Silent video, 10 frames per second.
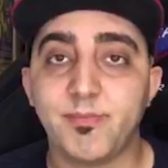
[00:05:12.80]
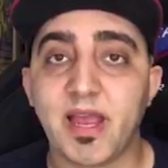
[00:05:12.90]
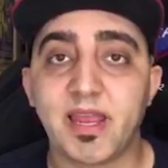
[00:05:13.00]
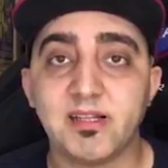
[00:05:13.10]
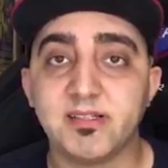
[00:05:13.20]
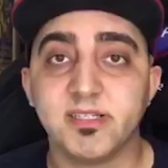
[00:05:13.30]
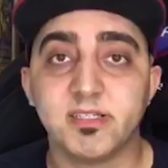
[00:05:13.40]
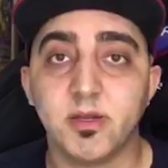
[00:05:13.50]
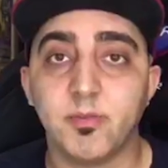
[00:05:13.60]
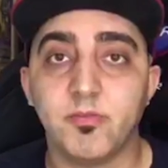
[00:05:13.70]
as a back
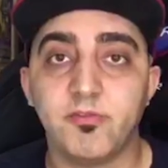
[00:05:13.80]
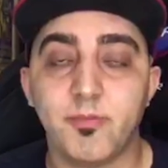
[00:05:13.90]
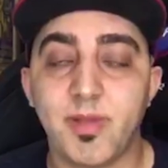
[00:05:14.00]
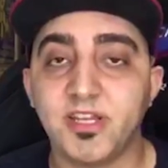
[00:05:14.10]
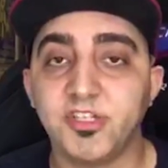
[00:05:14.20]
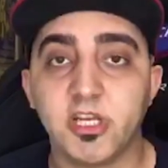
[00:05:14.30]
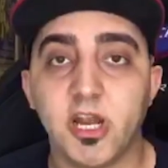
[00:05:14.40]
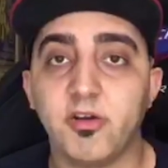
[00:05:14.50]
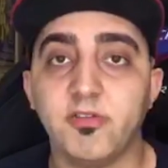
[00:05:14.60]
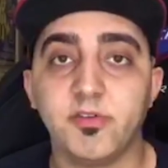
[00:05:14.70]
end system for
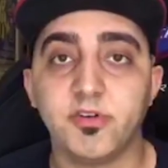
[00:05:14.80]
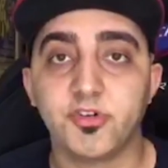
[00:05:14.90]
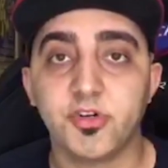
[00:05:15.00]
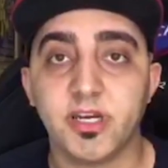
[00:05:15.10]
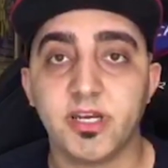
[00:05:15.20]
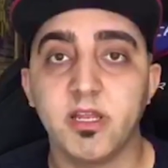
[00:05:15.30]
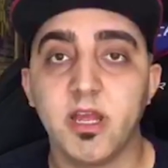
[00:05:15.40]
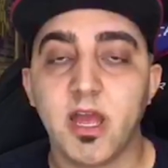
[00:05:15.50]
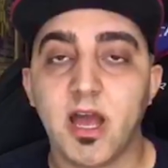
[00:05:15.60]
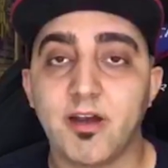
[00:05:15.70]
managing our
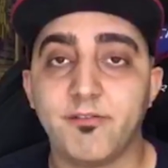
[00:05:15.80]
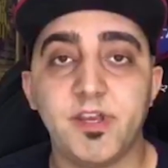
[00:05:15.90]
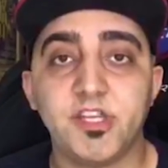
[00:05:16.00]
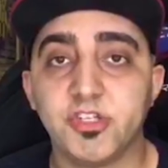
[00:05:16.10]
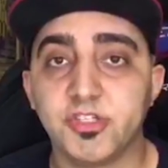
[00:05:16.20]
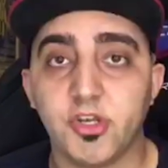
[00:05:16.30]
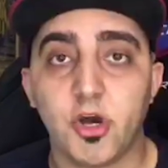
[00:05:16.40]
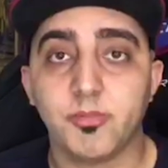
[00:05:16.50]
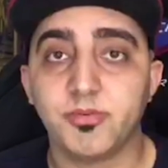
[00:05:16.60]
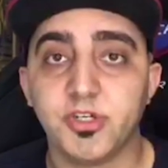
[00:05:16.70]
inventory our
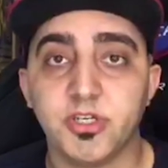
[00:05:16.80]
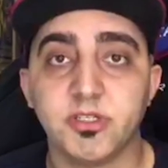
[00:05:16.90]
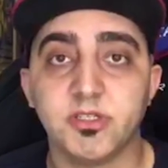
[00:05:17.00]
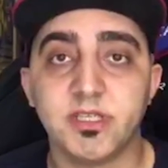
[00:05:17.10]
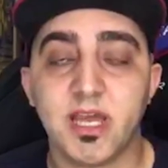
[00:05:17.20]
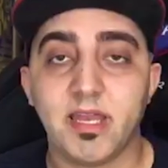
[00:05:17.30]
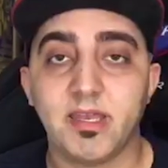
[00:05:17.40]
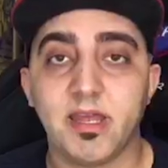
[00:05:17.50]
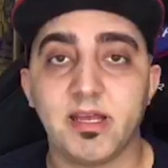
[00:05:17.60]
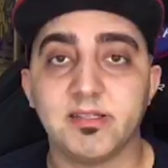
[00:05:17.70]
features and options
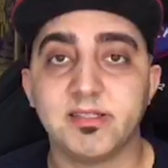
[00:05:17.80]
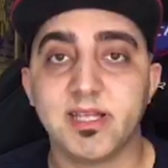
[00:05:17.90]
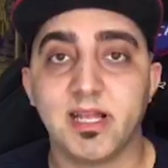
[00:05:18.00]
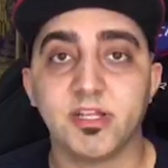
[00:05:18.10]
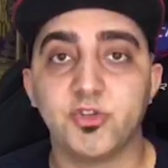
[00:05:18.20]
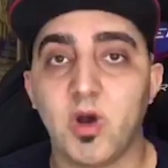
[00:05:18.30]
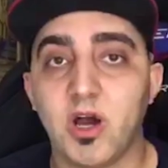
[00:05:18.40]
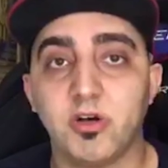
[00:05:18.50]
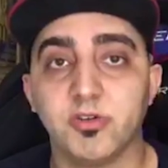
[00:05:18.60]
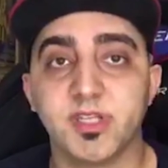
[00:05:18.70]
and and selling
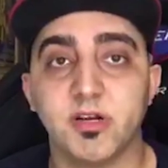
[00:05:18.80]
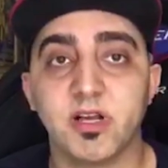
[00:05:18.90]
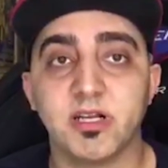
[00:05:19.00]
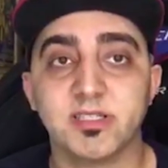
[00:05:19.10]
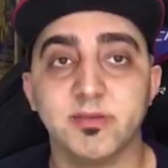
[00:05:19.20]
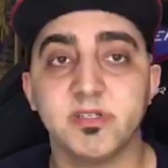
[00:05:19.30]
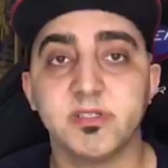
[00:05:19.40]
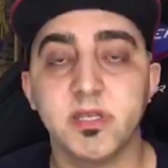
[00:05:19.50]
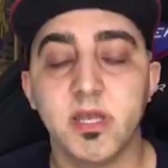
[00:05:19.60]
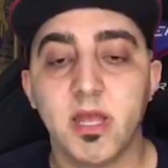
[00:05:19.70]
to our wholesale
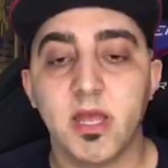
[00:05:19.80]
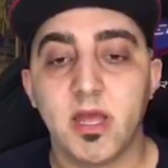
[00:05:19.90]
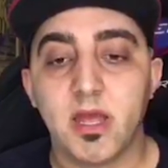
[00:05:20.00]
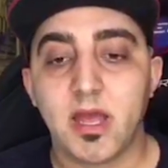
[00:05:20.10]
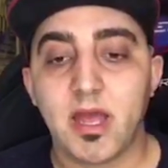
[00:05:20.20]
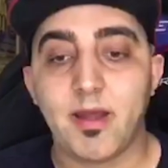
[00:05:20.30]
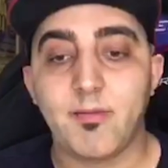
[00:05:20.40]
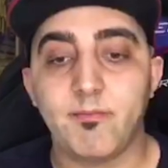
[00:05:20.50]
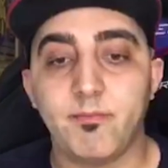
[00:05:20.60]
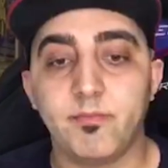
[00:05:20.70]
customers.
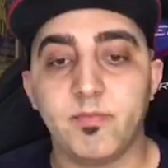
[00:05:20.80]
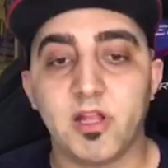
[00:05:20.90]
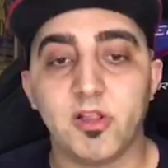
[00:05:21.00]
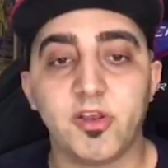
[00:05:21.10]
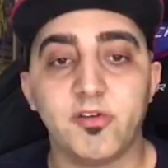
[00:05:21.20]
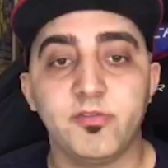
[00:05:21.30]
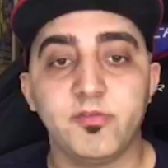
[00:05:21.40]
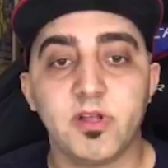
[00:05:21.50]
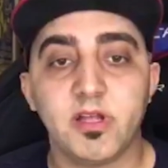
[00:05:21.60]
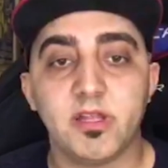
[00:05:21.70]
Um, a lot
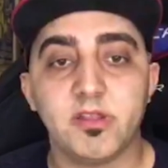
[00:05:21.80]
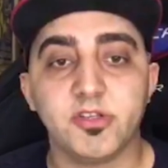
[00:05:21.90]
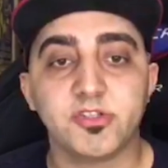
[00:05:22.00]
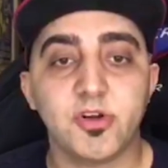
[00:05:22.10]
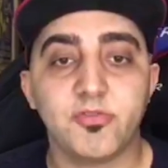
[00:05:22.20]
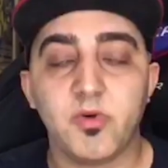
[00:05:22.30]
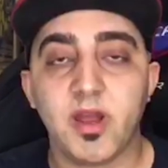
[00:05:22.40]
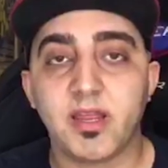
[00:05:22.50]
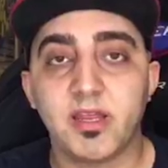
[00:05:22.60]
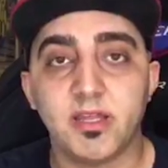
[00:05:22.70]
of uh, the
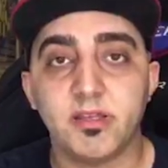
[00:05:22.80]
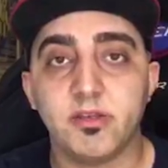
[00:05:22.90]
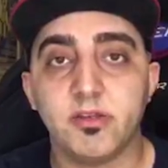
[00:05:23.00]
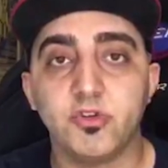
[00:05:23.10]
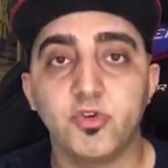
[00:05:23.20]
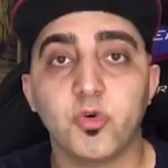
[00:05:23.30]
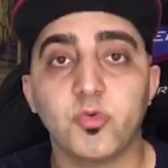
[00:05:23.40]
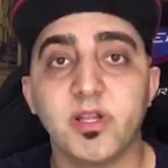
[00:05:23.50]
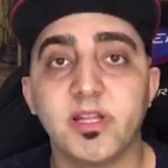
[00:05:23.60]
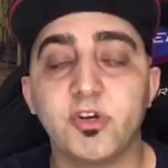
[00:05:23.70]
software can
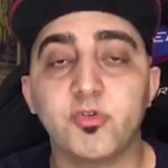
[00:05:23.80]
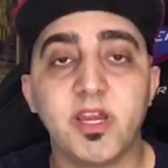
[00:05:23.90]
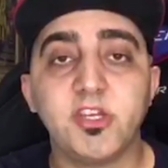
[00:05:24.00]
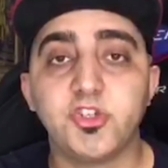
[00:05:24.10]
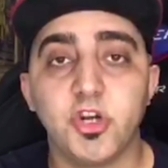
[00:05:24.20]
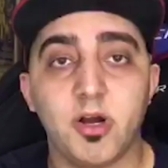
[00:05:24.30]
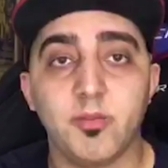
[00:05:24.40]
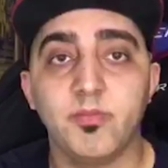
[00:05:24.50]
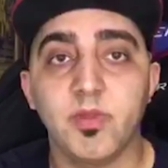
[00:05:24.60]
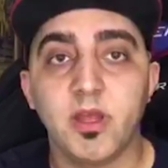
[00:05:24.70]
do a really great
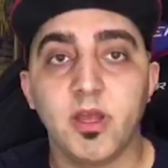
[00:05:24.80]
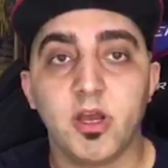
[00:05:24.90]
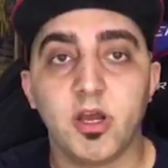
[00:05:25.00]
job